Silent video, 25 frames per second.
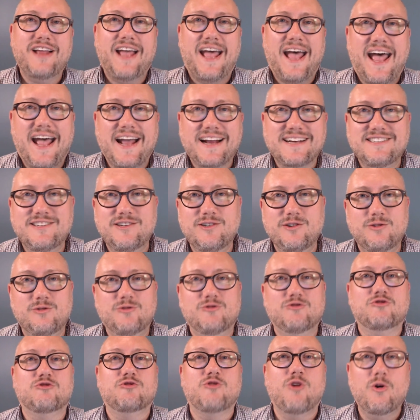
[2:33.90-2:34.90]
hack to
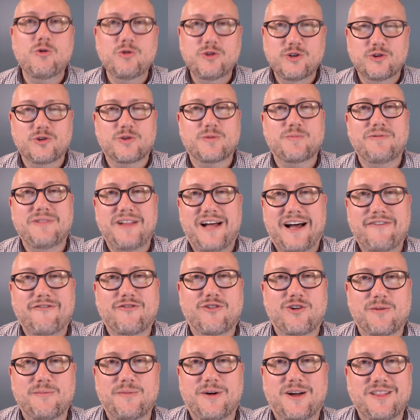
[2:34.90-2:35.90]
grow your
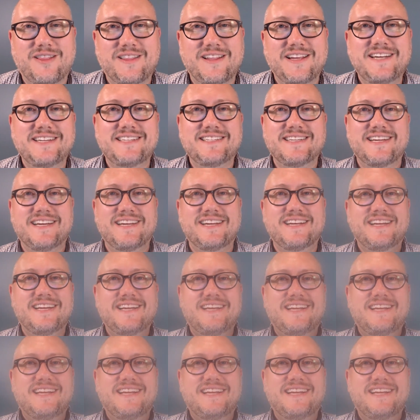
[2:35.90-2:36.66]
platform on LinkedIn